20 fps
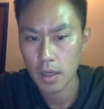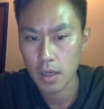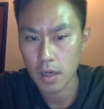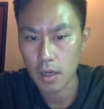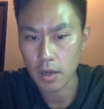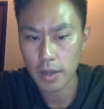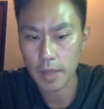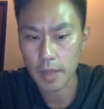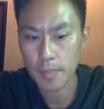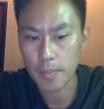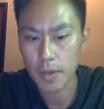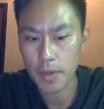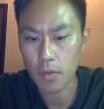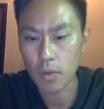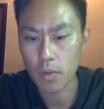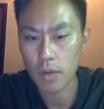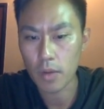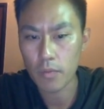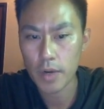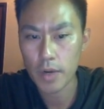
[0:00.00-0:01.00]
Okay, but
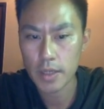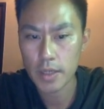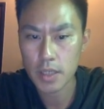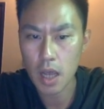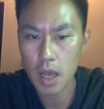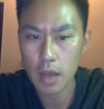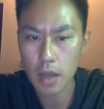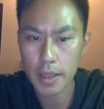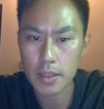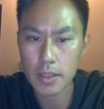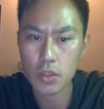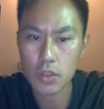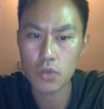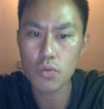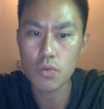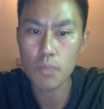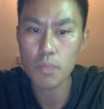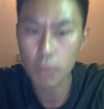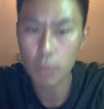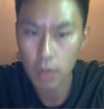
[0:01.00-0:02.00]
when we're talking
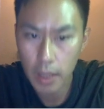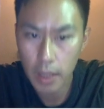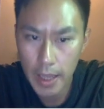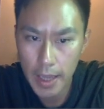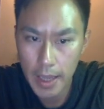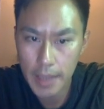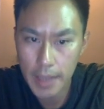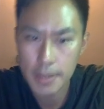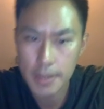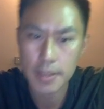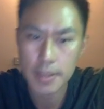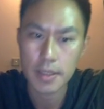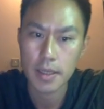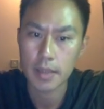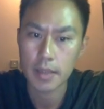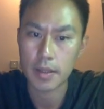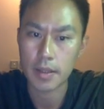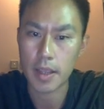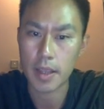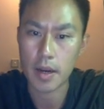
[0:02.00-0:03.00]
two planes,
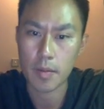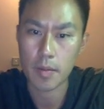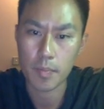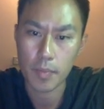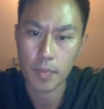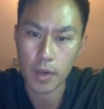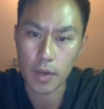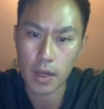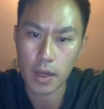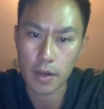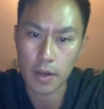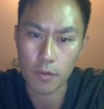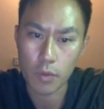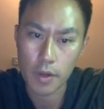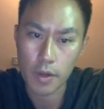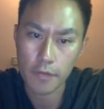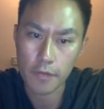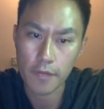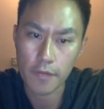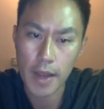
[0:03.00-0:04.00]
they're
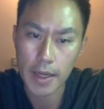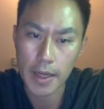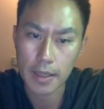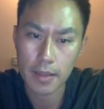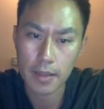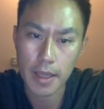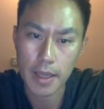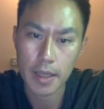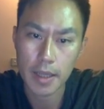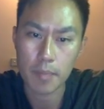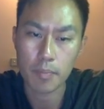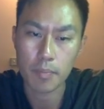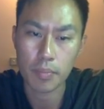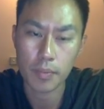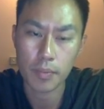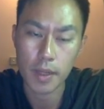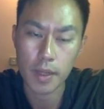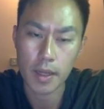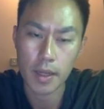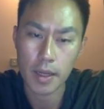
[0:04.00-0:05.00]
we're finding like
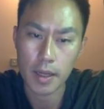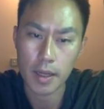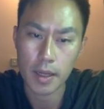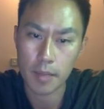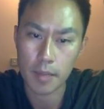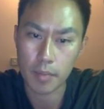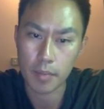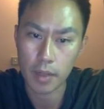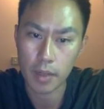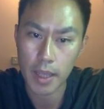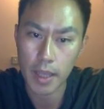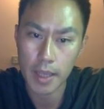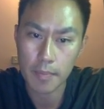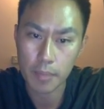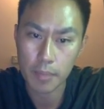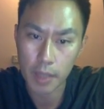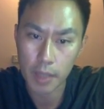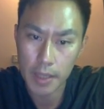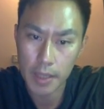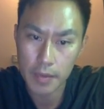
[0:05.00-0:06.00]
a
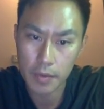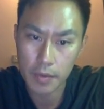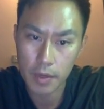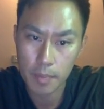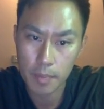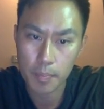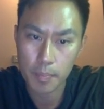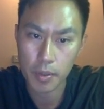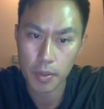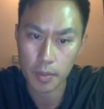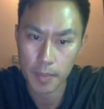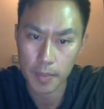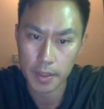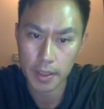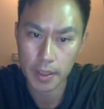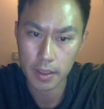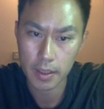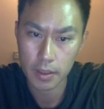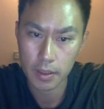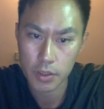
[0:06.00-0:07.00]
plane, plane 3,
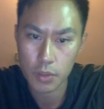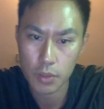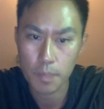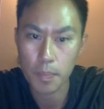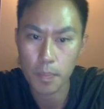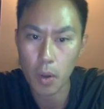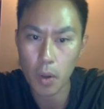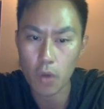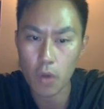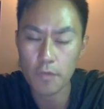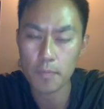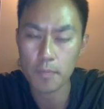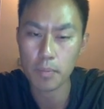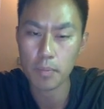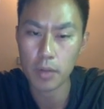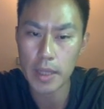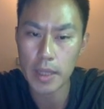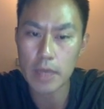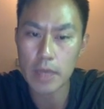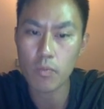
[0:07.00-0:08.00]
perpendicular to both
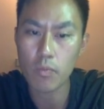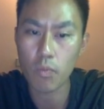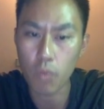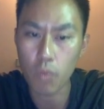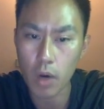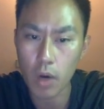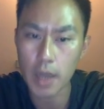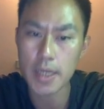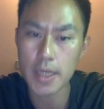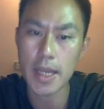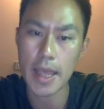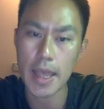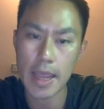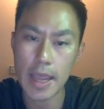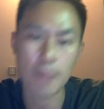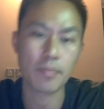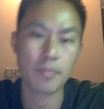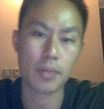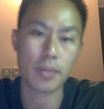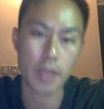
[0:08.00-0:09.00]
plane 1
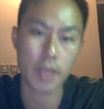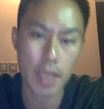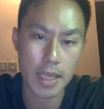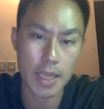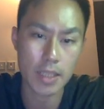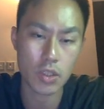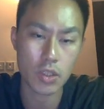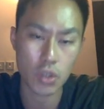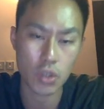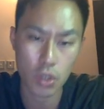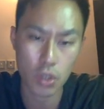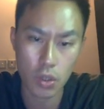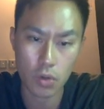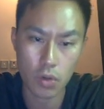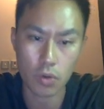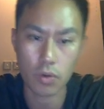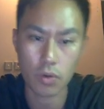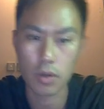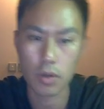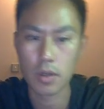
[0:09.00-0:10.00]
and plane
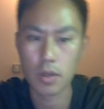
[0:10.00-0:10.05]
2.